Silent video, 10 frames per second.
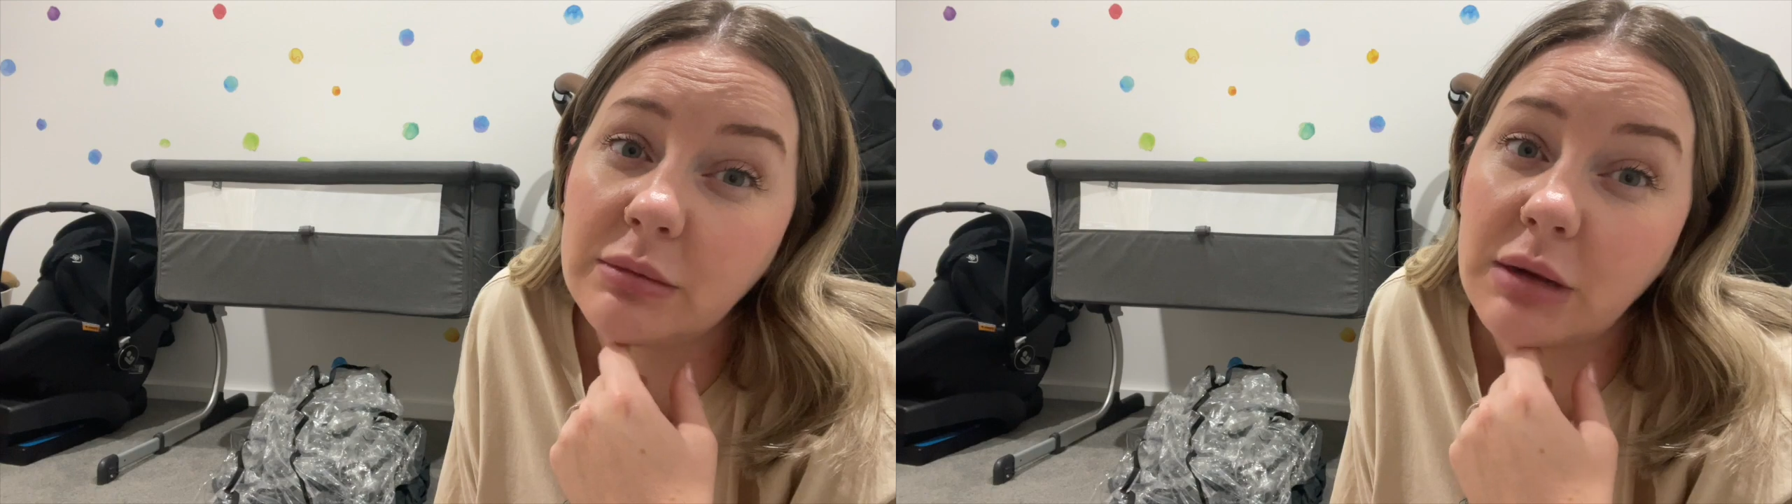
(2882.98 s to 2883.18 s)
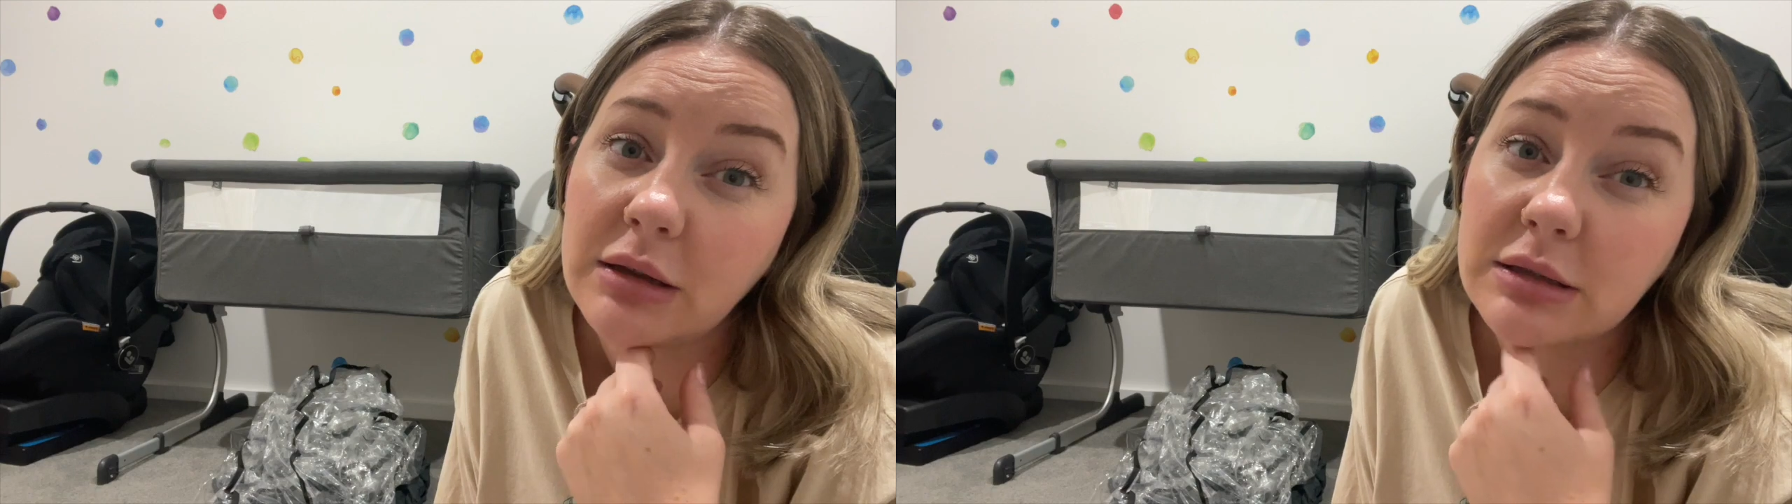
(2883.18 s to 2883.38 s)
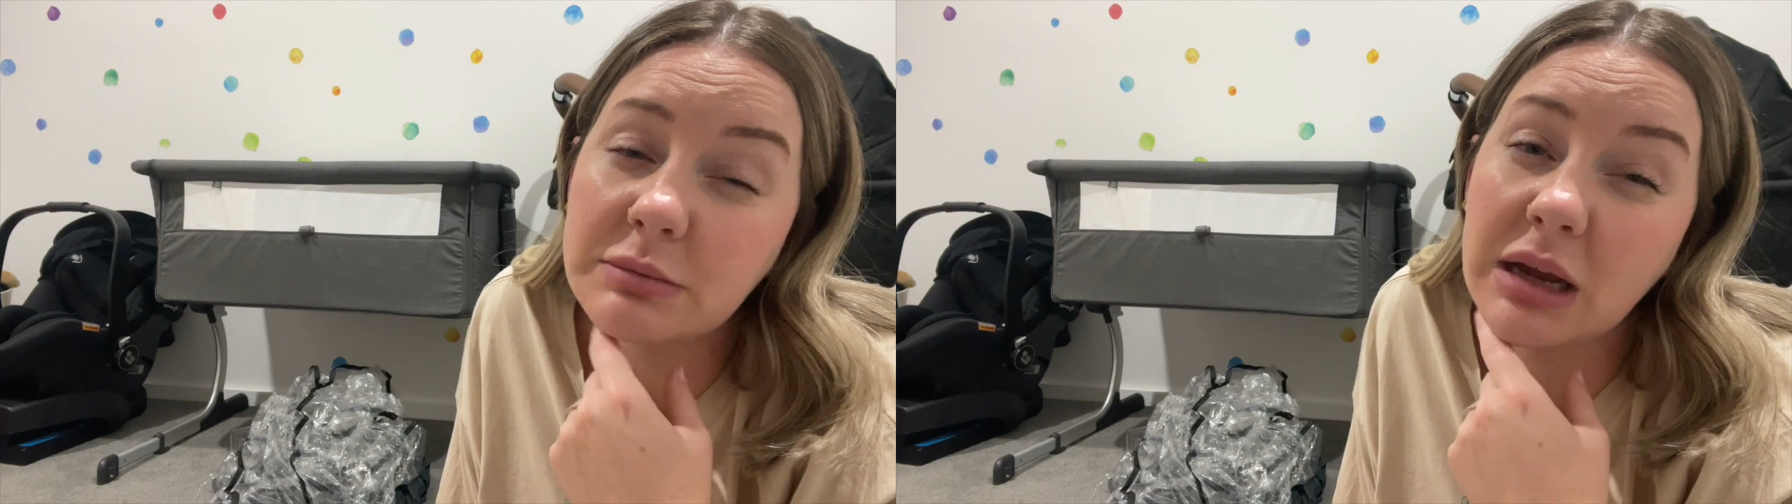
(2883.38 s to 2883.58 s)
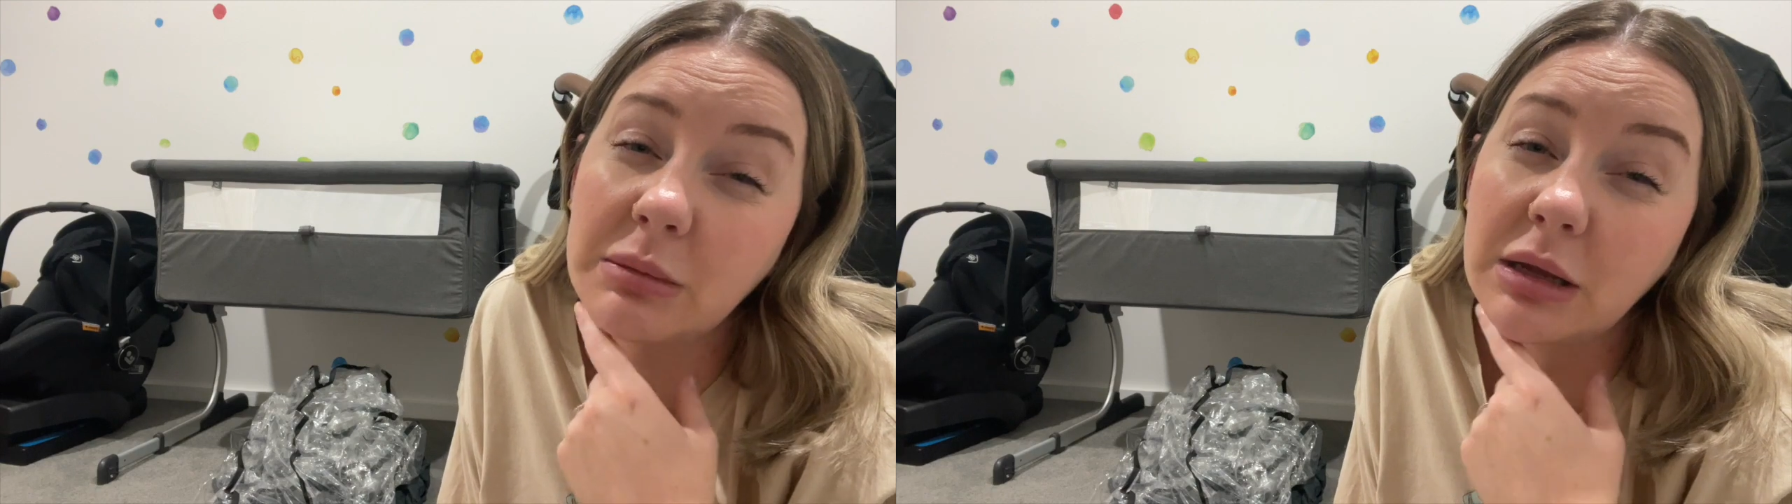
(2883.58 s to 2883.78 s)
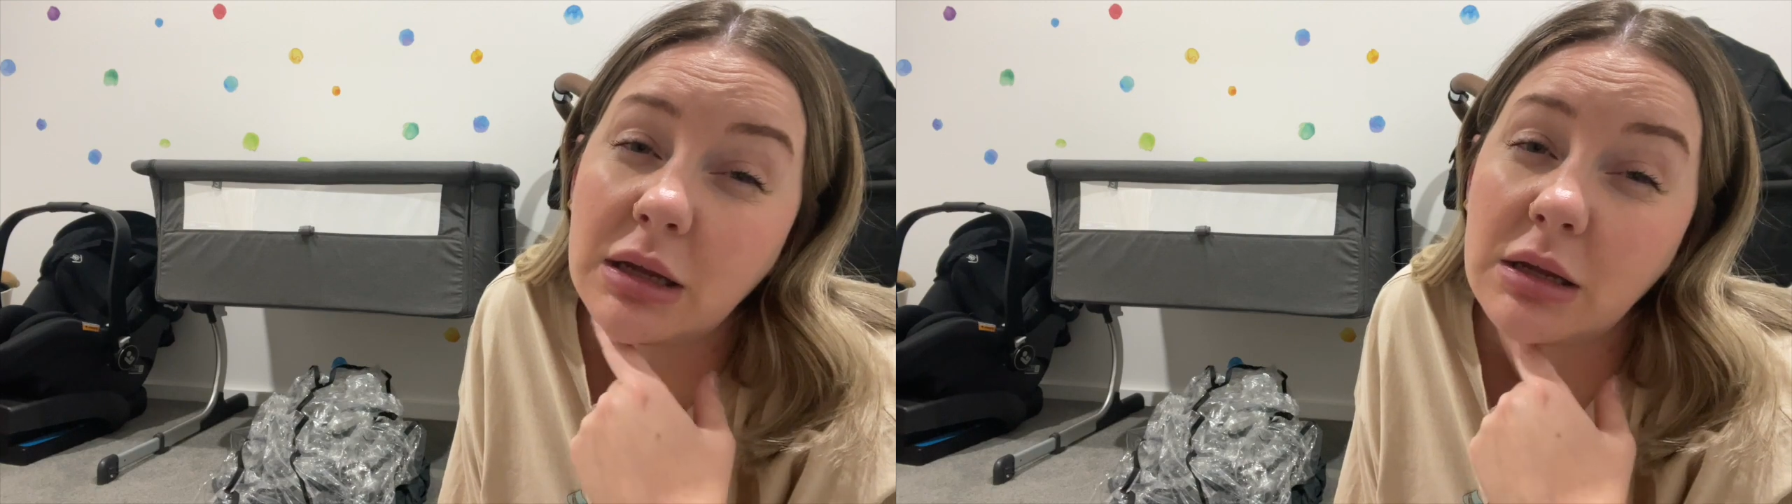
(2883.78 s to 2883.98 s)
months
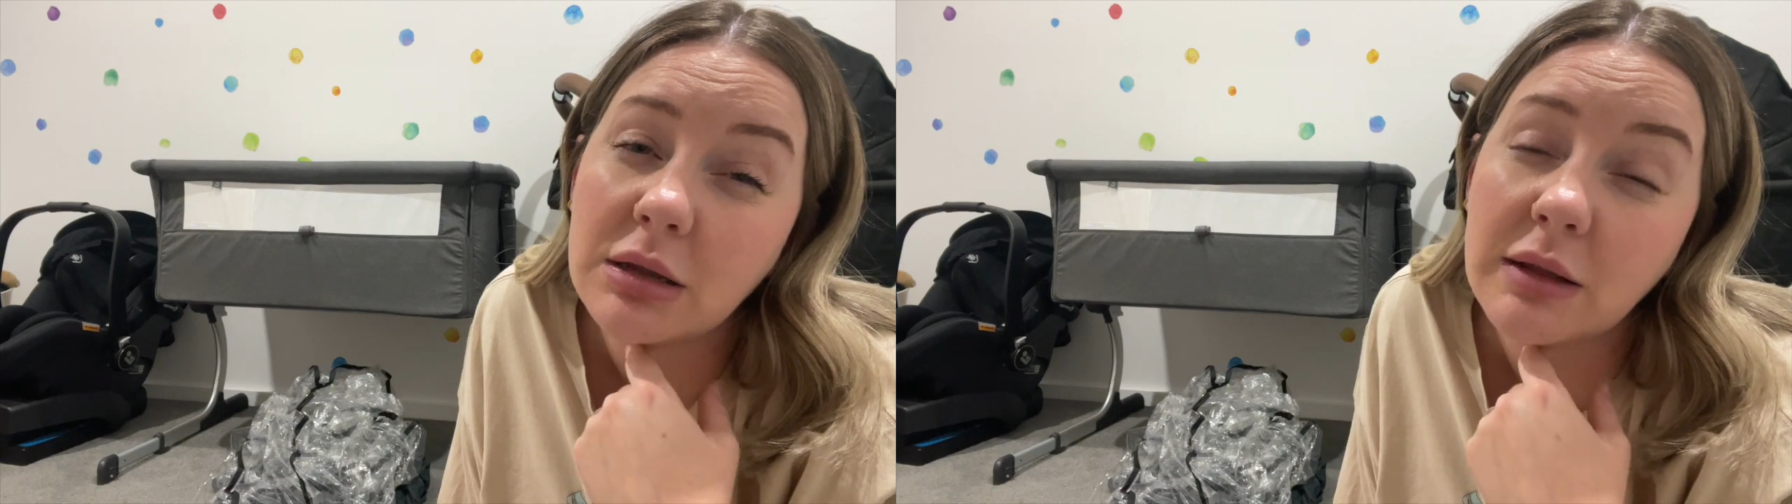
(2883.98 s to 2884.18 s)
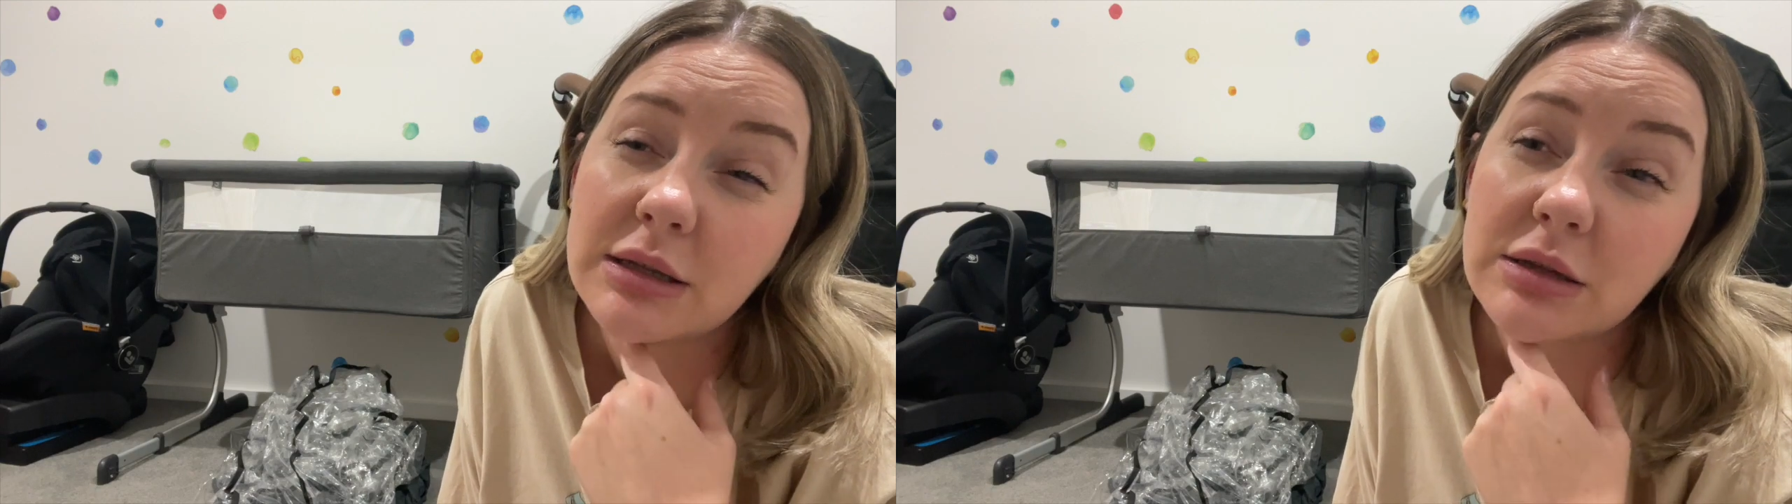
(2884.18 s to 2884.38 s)
maybe. And then